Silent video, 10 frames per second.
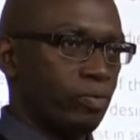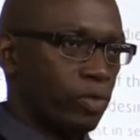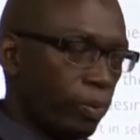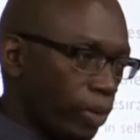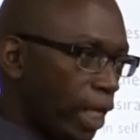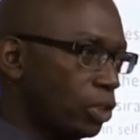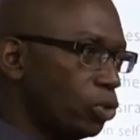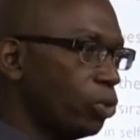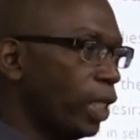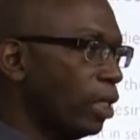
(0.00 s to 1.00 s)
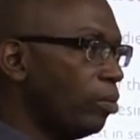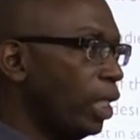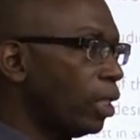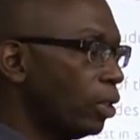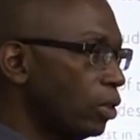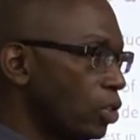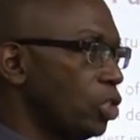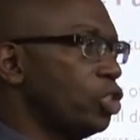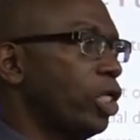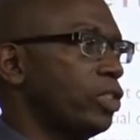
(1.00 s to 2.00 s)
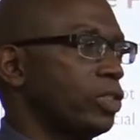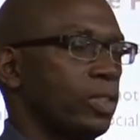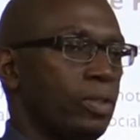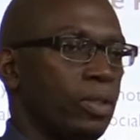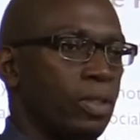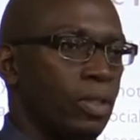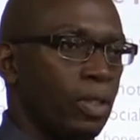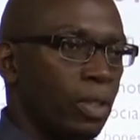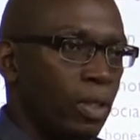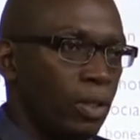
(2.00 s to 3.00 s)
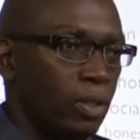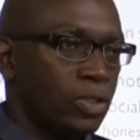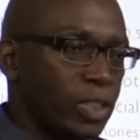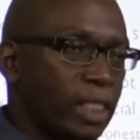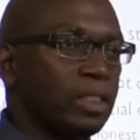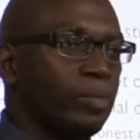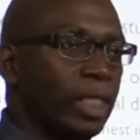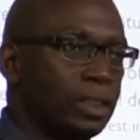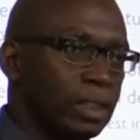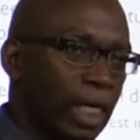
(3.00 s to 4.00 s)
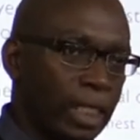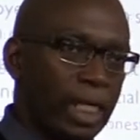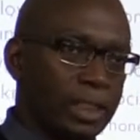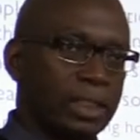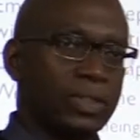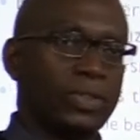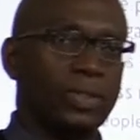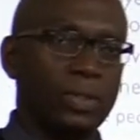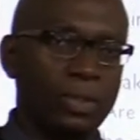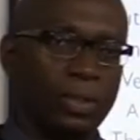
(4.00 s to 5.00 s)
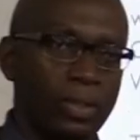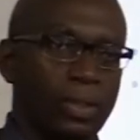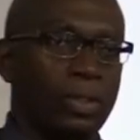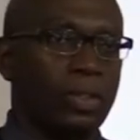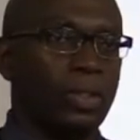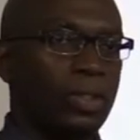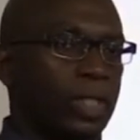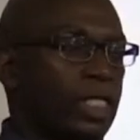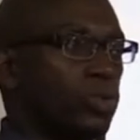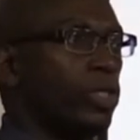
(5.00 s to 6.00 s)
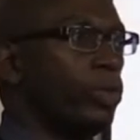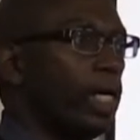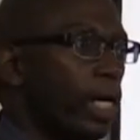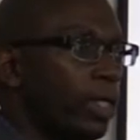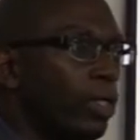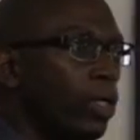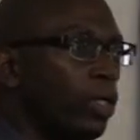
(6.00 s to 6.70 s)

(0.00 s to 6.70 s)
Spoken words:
From that, you can make decisions. Sentiment analysis. That's where we are.